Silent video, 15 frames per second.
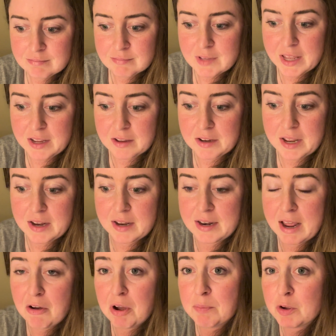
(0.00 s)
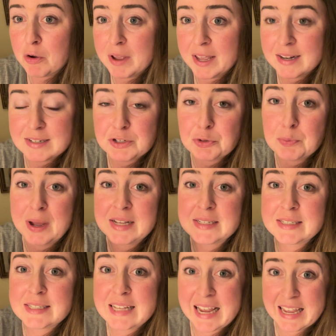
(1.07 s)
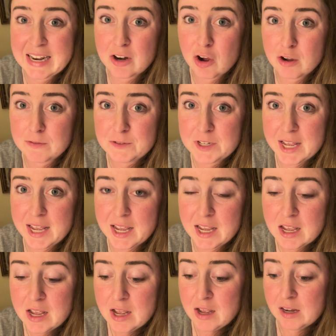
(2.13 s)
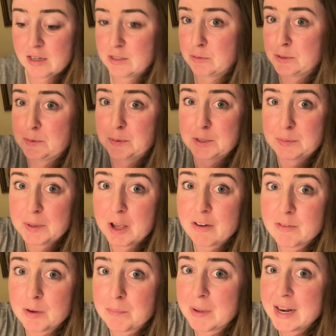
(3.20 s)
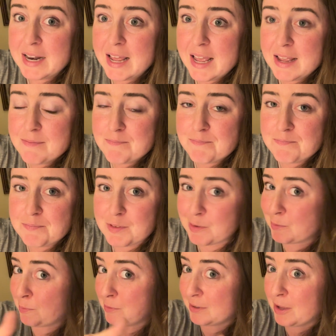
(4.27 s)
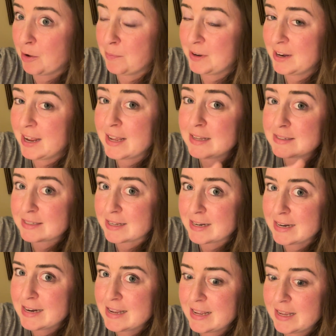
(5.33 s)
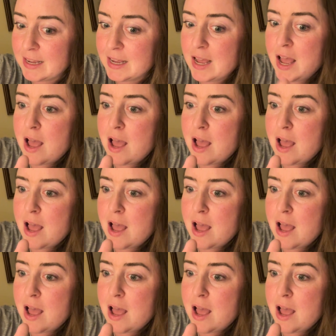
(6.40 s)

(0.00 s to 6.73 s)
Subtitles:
Like, now I'm going into my second off day. Because I was supposed to be off on Monday. I was supposed to get home tonight, Sunday night.